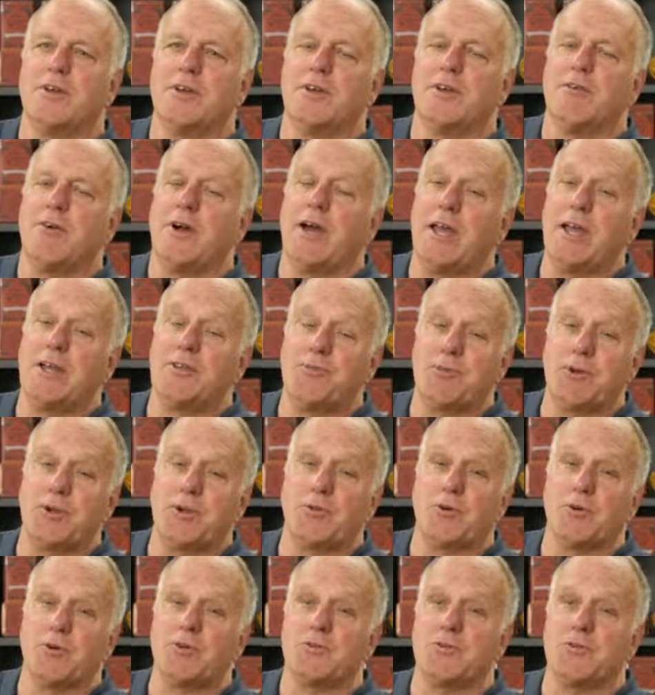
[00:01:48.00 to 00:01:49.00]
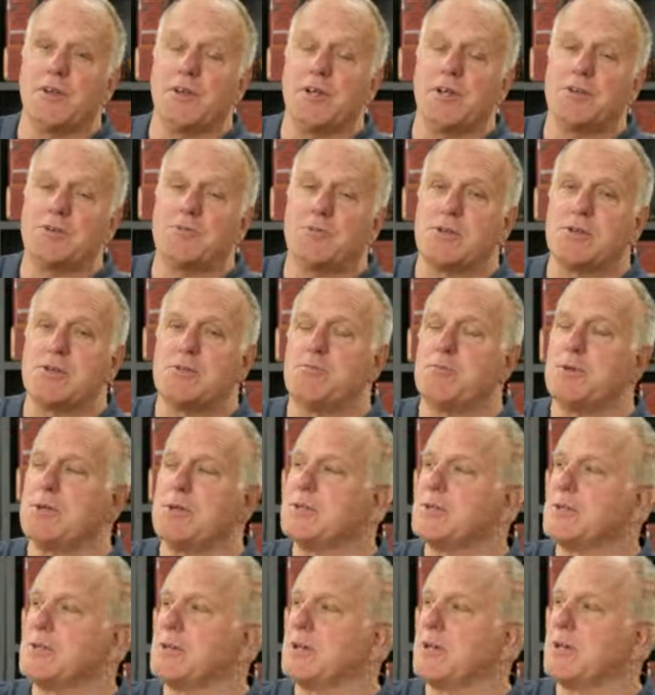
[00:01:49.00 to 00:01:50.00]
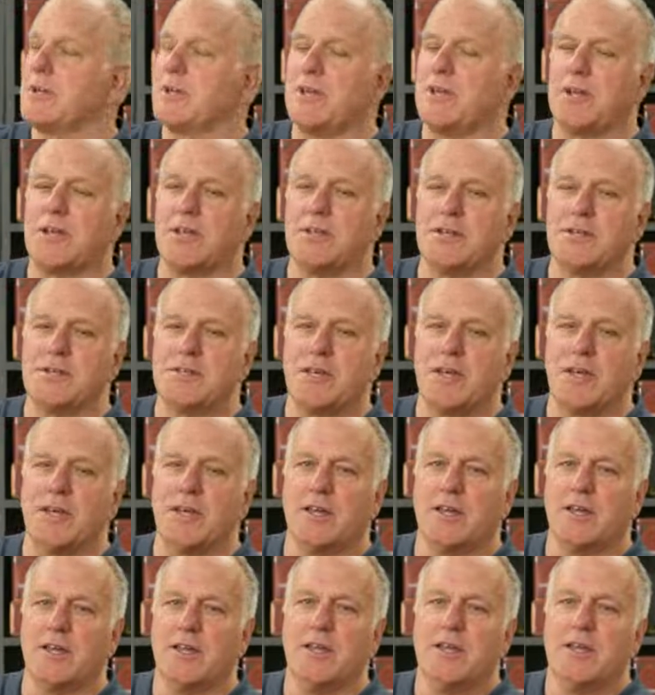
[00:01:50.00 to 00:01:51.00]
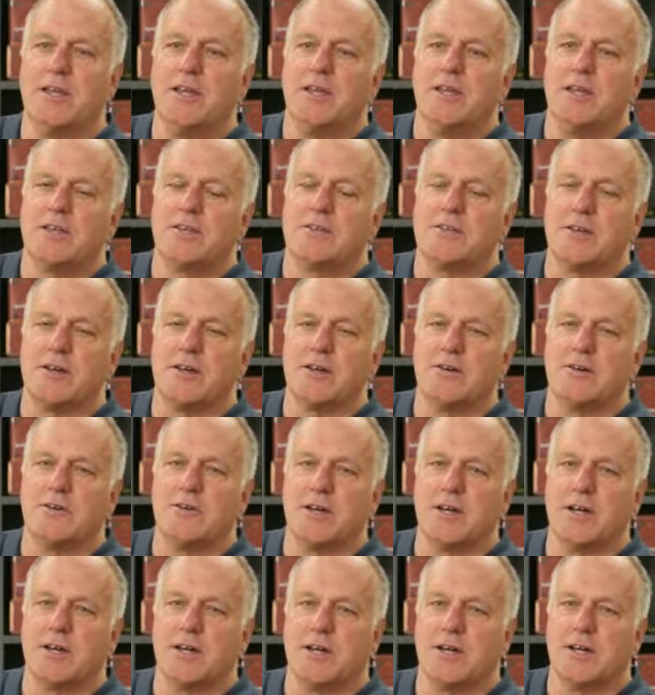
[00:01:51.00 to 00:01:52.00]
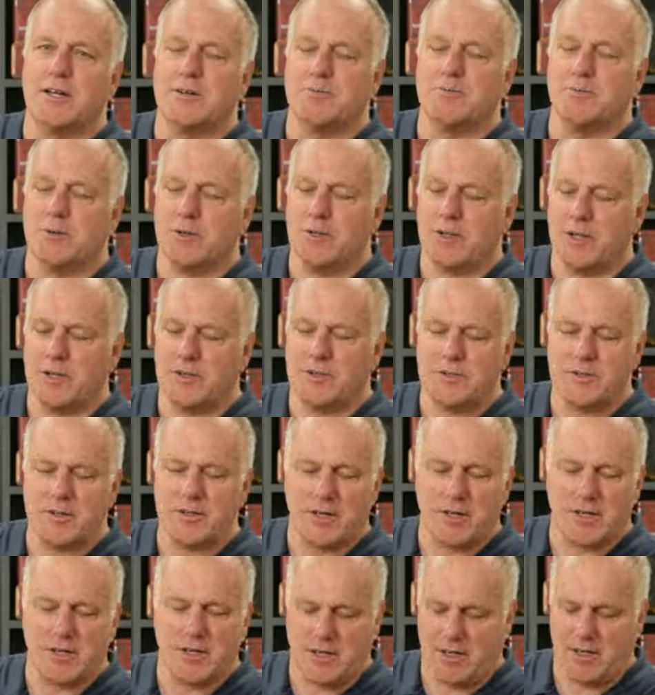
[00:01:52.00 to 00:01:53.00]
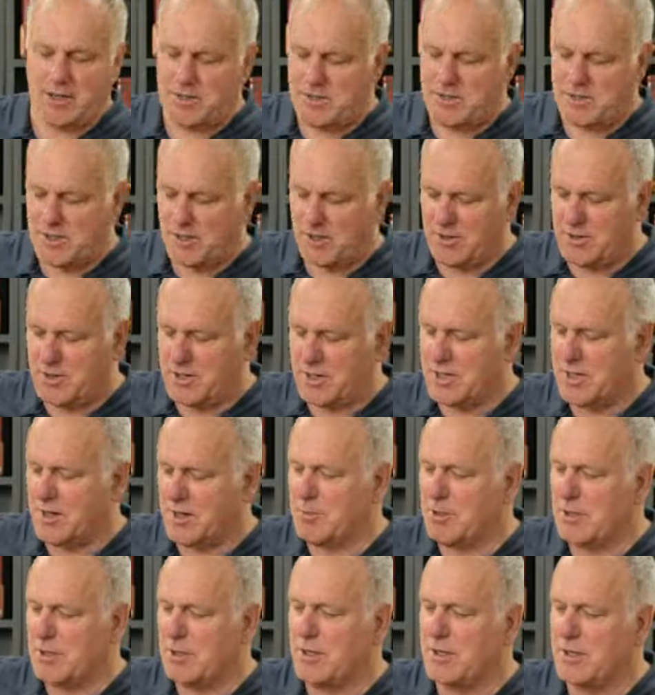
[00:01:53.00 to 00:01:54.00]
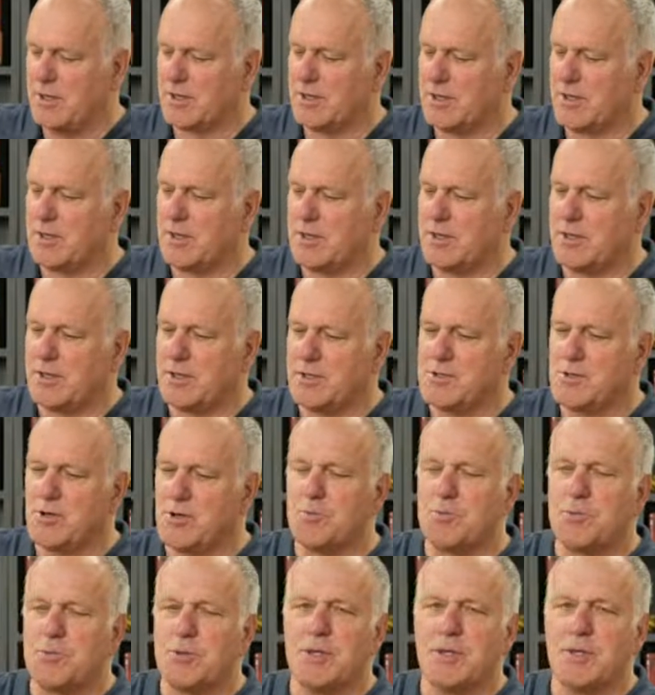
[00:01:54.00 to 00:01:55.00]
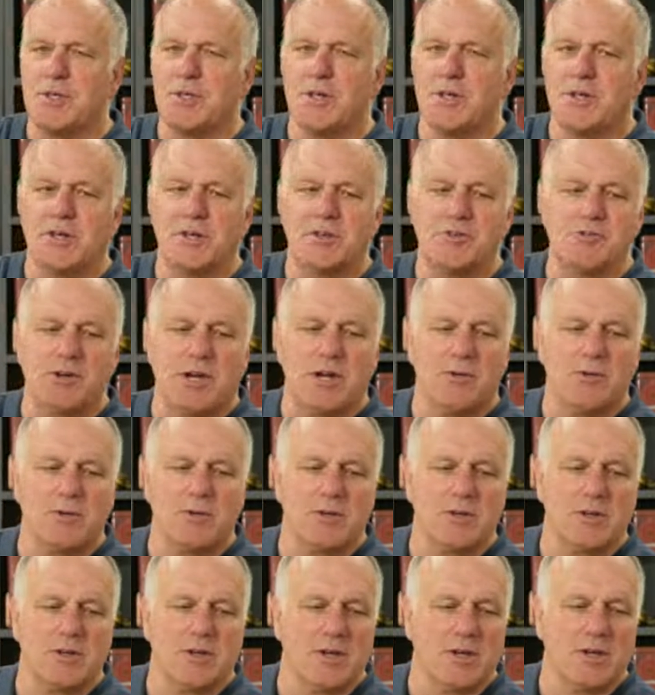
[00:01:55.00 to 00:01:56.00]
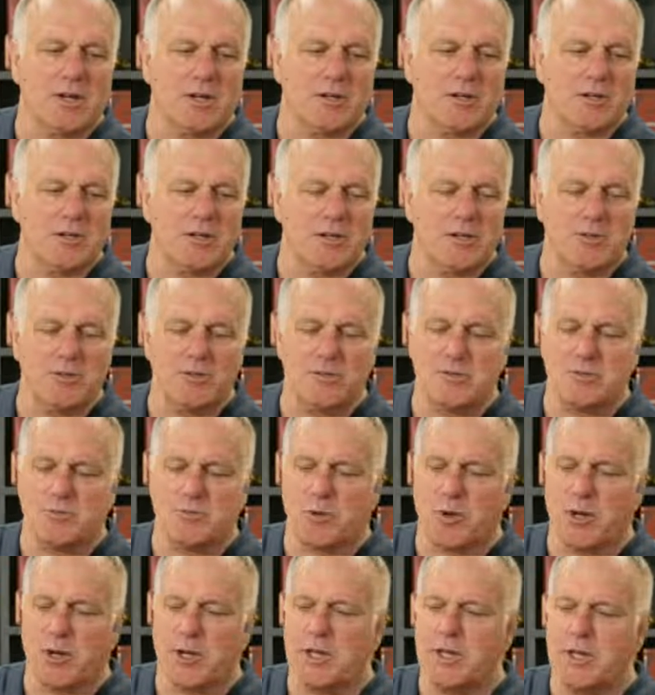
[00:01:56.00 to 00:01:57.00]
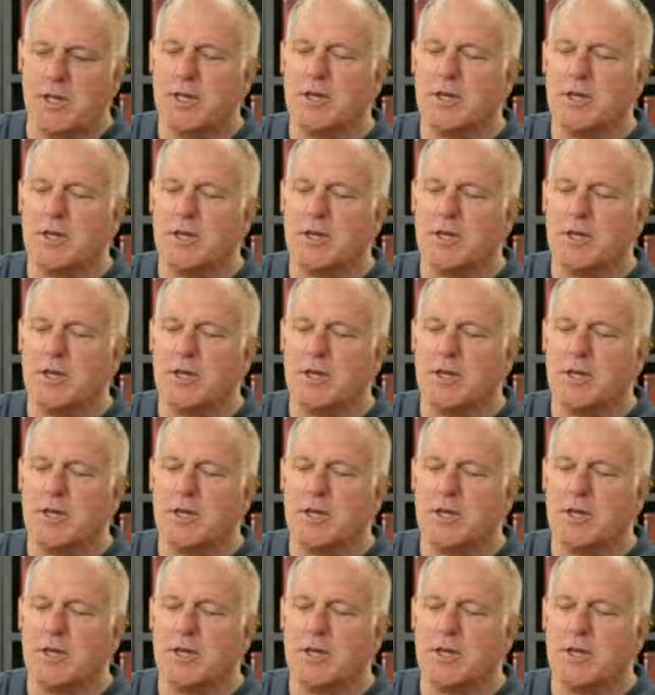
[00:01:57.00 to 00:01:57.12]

Well, I had 3/4 of an inch, which beats a kick in the tail. So it's starting to come along. Let's hope the drought continues to break.